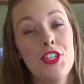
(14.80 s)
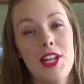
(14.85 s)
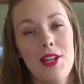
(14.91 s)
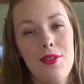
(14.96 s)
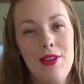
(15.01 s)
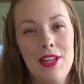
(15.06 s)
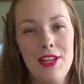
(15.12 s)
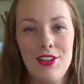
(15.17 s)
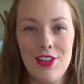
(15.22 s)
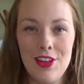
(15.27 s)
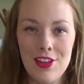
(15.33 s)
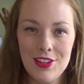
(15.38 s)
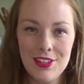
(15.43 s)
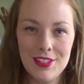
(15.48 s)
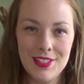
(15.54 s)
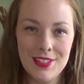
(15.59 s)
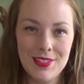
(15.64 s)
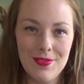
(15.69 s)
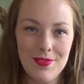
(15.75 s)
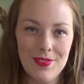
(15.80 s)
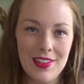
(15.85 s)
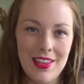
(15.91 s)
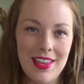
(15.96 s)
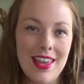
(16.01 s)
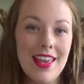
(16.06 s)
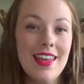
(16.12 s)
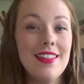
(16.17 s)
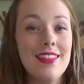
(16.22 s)
Cello Unlocked.
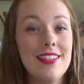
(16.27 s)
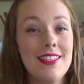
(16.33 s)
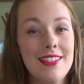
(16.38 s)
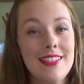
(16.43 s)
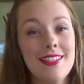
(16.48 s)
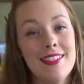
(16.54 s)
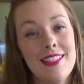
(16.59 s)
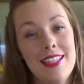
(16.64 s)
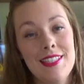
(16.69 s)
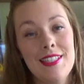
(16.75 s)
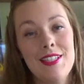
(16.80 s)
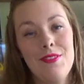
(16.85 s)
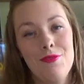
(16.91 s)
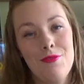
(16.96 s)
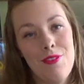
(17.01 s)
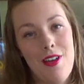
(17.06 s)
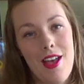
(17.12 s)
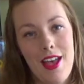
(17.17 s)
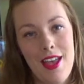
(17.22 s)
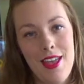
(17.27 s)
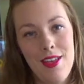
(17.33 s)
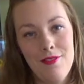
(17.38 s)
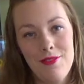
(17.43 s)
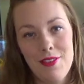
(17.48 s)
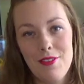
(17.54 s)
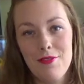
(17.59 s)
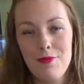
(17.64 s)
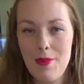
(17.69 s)
This is lesson
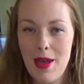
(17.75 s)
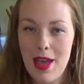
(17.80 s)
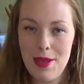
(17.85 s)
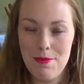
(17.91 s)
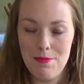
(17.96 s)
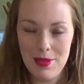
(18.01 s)
5 of my